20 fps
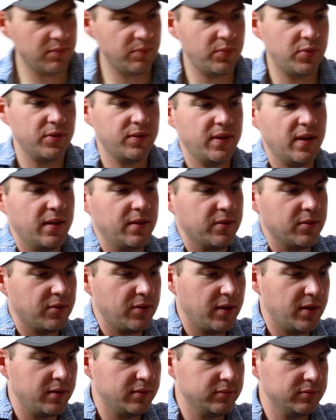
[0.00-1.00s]
Put that in the
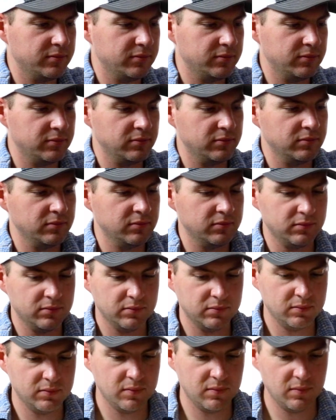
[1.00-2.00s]
ground.
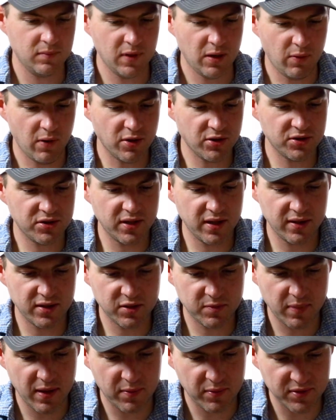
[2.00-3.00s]
Anyway, I'll just take
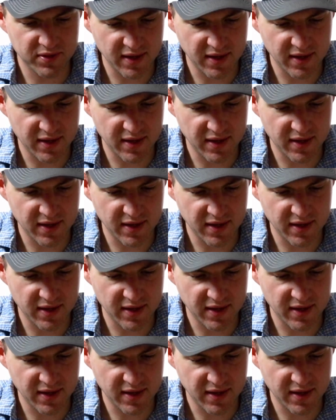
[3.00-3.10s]
this paper